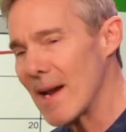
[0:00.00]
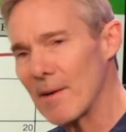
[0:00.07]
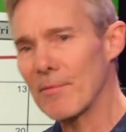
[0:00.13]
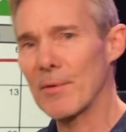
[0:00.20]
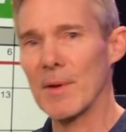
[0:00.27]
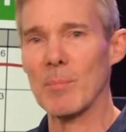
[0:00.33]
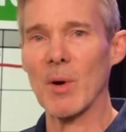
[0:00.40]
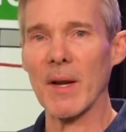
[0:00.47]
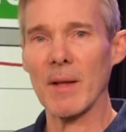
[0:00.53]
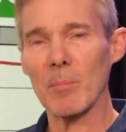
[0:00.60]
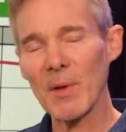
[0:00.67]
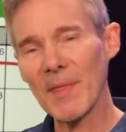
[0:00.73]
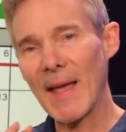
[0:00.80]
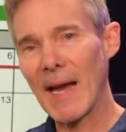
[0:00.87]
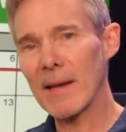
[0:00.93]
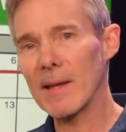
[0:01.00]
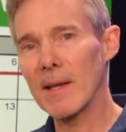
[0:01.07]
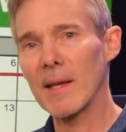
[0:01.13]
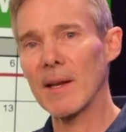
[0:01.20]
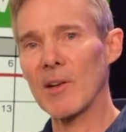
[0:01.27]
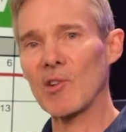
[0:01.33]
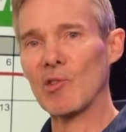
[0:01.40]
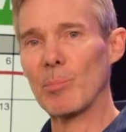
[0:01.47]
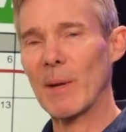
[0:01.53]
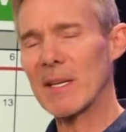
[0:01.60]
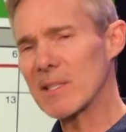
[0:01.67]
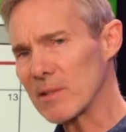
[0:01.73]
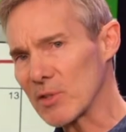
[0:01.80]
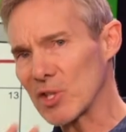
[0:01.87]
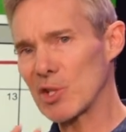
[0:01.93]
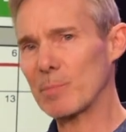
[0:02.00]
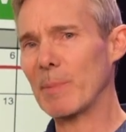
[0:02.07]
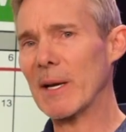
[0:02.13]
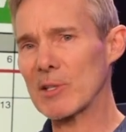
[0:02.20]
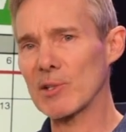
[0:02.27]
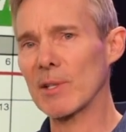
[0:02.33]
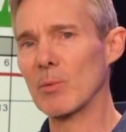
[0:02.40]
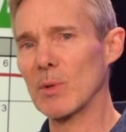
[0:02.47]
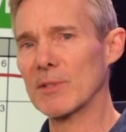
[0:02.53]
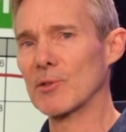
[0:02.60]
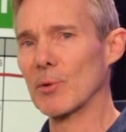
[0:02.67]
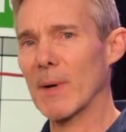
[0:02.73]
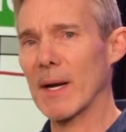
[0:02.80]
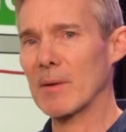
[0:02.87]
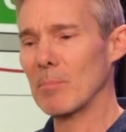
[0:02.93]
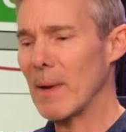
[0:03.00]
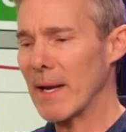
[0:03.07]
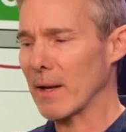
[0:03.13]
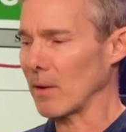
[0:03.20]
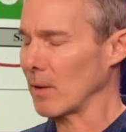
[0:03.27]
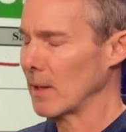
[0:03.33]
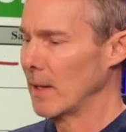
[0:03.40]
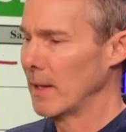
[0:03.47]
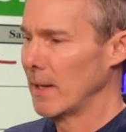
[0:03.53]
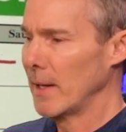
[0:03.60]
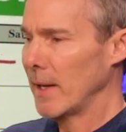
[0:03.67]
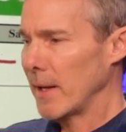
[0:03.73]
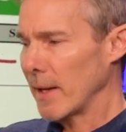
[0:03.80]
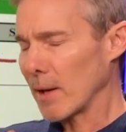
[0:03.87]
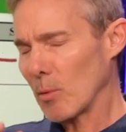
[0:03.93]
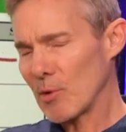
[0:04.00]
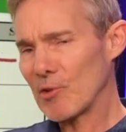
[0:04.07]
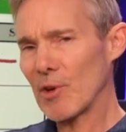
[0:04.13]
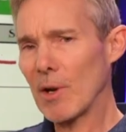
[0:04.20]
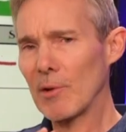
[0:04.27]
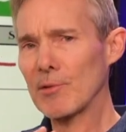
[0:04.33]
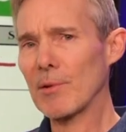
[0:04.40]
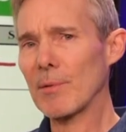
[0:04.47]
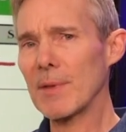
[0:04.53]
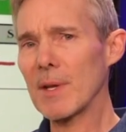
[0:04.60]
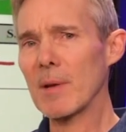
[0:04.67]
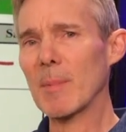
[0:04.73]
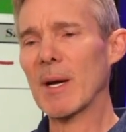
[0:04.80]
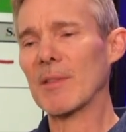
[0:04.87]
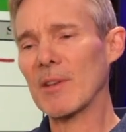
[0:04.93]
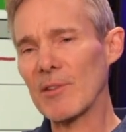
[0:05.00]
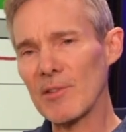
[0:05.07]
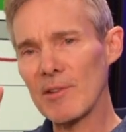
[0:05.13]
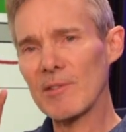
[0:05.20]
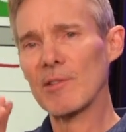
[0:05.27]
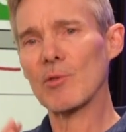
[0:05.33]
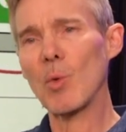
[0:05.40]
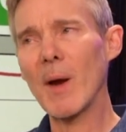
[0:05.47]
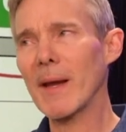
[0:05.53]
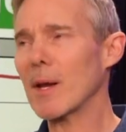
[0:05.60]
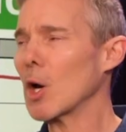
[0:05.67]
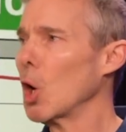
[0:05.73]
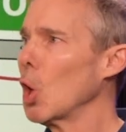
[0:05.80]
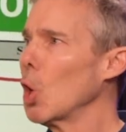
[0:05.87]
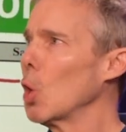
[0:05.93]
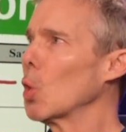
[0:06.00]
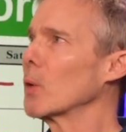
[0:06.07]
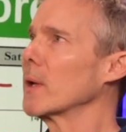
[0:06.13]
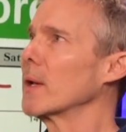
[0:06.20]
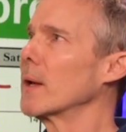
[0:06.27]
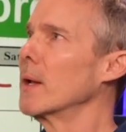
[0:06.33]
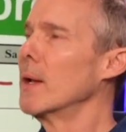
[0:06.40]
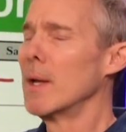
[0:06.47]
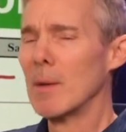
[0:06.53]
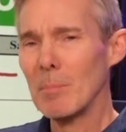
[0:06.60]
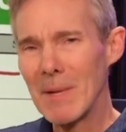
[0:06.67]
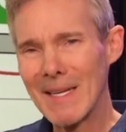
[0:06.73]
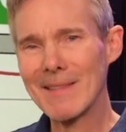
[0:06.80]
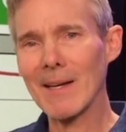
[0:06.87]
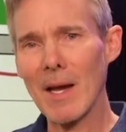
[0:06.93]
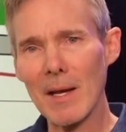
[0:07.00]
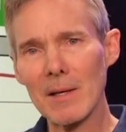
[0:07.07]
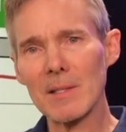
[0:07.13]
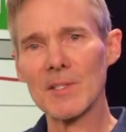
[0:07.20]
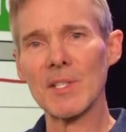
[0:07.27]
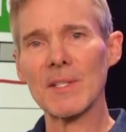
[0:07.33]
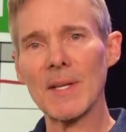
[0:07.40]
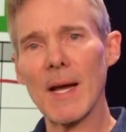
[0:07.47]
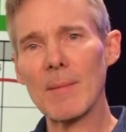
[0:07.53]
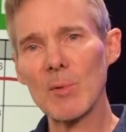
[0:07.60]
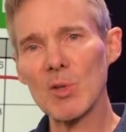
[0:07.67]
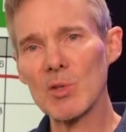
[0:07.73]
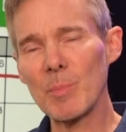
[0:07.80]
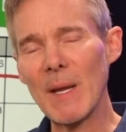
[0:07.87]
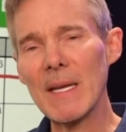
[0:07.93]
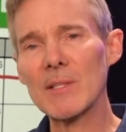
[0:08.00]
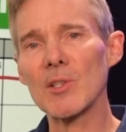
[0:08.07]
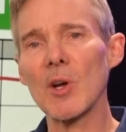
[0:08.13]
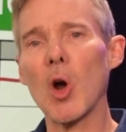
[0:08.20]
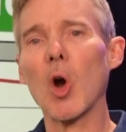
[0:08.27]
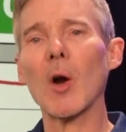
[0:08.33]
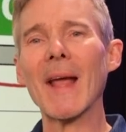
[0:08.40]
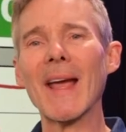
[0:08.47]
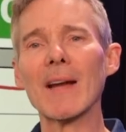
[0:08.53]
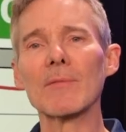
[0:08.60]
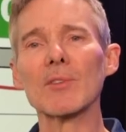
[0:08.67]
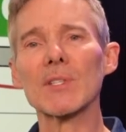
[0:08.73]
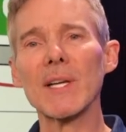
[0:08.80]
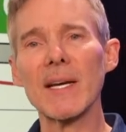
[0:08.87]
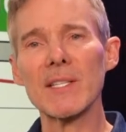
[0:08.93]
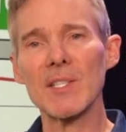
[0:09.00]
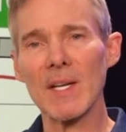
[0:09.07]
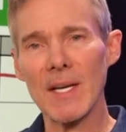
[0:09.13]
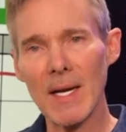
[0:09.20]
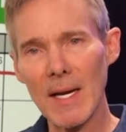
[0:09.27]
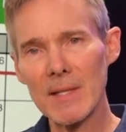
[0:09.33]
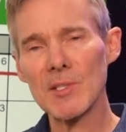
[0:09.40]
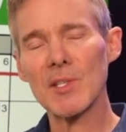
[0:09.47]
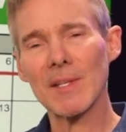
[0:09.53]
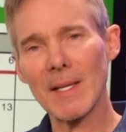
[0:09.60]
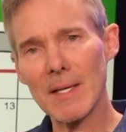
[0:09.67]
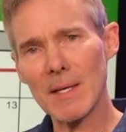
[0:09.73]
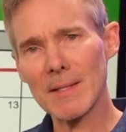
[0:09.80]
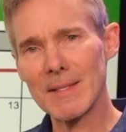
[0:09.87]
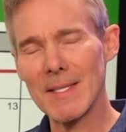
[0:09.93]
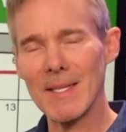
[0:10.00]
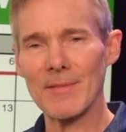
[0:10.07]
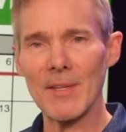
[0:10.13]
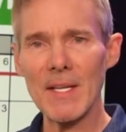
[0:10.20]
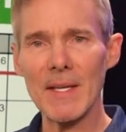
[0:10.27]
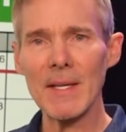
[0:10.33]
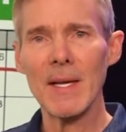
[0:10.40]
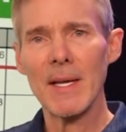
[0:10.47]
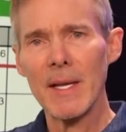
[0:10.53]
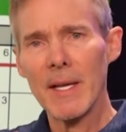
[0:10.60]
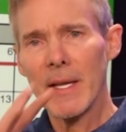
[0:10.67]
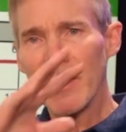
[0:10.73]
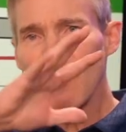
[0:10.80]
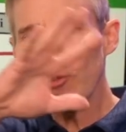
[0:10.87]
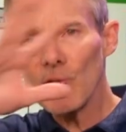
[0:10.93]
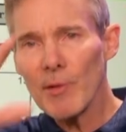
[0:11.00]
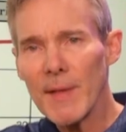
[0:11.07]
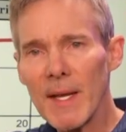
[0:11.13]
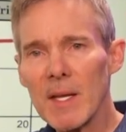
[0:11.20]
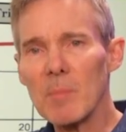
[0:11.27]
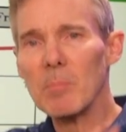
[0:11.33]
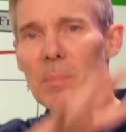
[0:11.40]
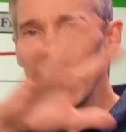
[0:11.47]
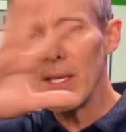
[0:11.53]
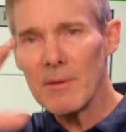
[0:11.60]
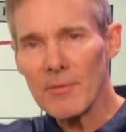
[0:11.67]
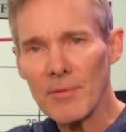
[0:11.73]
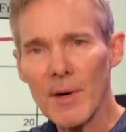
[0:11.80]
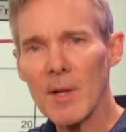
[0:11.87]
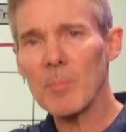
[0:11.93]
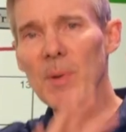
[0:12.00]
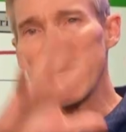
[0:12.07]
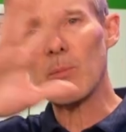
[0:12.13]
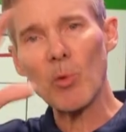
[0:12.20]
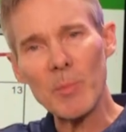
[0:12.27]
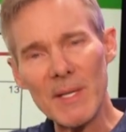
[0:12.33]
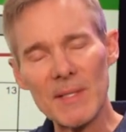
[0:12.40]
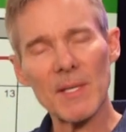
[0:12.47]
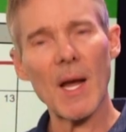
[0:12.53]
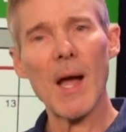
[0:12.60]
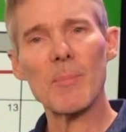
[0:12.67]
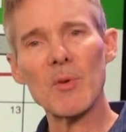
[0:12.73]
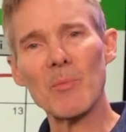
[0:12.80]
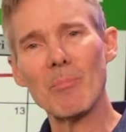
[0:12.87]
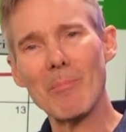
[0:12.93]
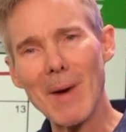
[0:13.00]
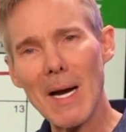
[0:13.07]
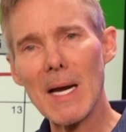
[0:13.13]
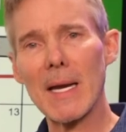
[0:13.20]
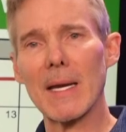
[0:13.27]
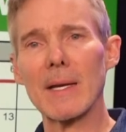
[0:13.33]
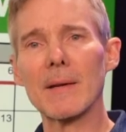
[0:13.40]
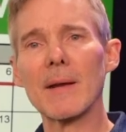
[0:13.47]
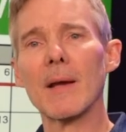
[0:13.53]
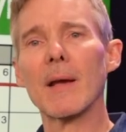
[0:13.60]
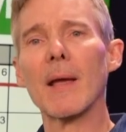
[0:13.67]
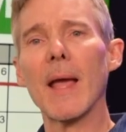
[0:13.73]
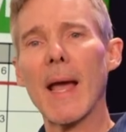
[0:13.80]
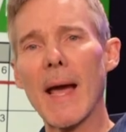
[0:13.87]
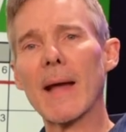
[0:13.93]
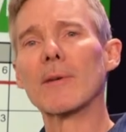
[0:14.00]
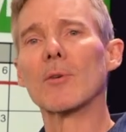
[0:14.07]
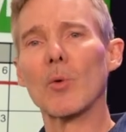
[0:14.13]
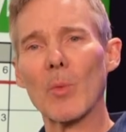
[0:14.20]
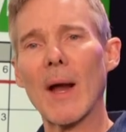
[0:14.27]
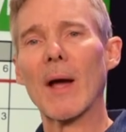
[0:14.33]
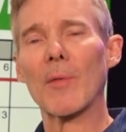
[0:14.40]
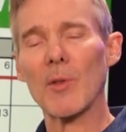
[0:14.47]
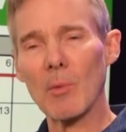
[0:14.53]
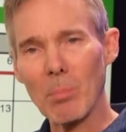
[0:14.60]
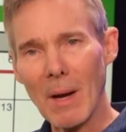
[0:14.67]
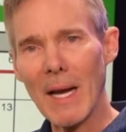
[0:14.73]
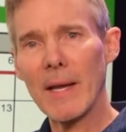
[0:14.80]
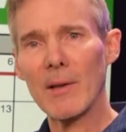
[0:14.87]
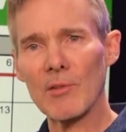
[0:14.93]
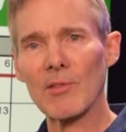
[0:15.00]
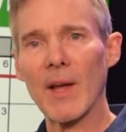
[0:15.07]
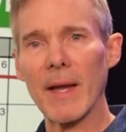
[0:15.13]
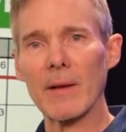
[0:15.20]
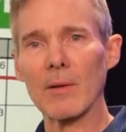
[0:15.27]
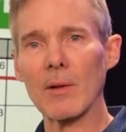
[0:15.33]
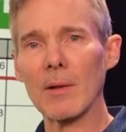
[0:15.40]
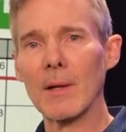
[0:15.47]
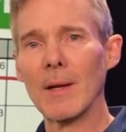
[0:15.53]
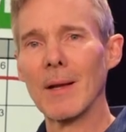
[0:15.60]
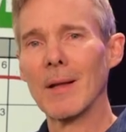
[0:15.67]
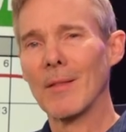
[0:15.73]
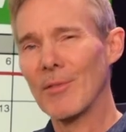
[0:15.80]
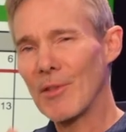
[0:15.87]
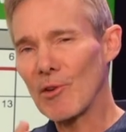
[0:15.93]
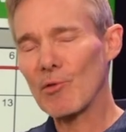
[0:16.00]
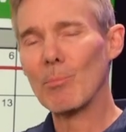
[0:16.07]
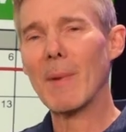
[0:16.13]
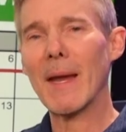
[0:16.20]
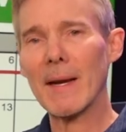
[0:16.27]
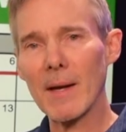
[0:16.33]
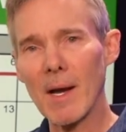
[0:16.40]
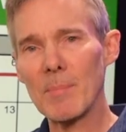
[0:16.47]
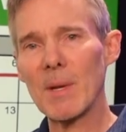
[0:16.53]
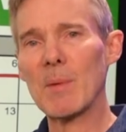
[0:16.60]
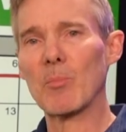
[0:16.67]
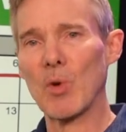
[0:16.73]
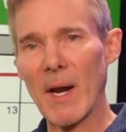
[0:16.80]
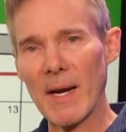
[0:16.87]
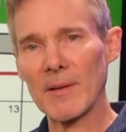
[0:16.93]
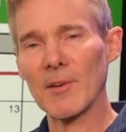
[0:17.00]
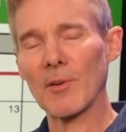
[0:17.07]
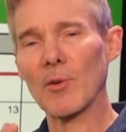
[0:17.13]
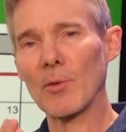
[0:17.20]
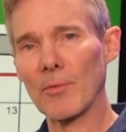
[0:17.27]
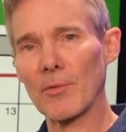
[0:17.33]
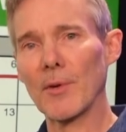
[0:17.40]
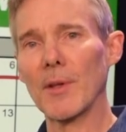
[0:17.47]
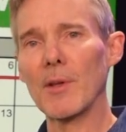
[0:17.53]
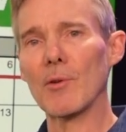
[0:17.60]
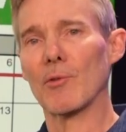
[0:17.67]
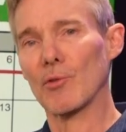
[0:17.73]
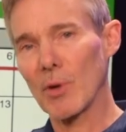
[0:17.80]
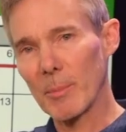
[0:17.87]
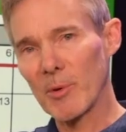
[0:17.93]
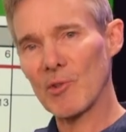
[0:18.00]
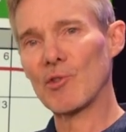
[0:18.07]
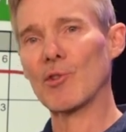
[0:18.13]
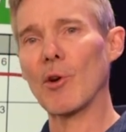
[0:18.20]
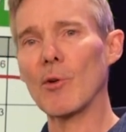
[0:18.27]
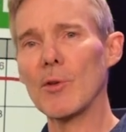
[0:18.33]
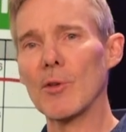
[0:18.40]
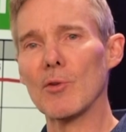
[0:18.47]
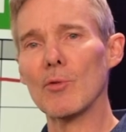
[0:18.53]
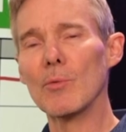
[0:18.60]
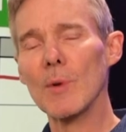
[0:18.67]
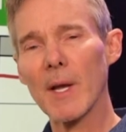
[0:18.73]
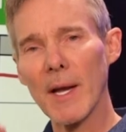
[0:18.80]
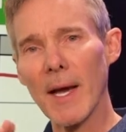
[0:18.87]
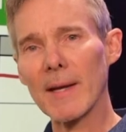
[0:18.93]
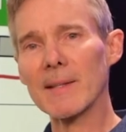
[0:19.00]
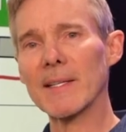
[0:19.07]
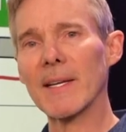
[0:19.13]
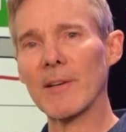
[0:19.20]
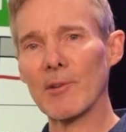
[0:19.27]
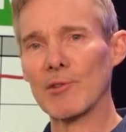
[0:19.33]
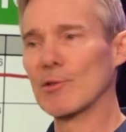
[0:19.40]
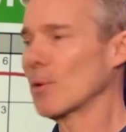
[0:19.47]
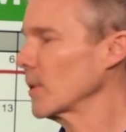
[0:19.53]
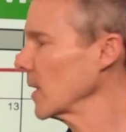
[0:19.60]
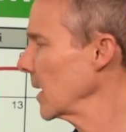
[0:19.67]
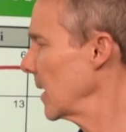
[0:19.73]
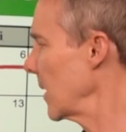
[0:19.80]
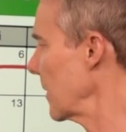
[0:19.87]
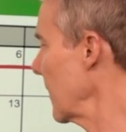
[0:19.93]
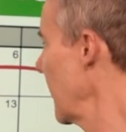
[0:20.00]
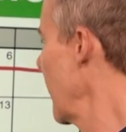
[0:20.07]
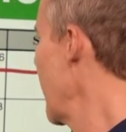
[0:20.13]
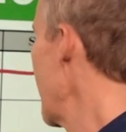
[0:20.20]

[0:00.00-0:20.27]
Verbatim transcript: everybody, but that can get expensive, especially with direct mail. And I want you to also think about this. This is why Coke and McDonald's and Domino's Pizza are advertising constantly on T V, is so they can be in front of people, be top of mind at or around their buying cycle. This may not be practical for you, so I'm going to show you how to take a shortcut.